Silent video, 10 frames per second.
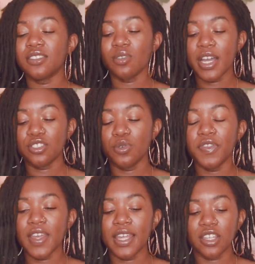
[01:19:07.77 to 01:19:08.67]
So I do
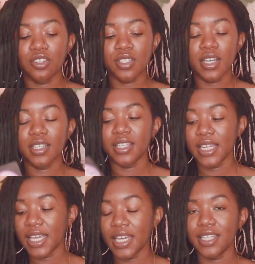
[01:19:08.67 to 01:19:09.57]
think there's a
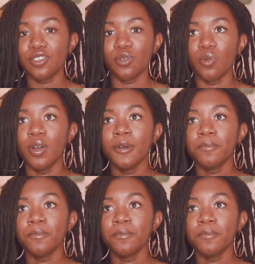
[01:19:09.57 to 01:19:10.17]
need to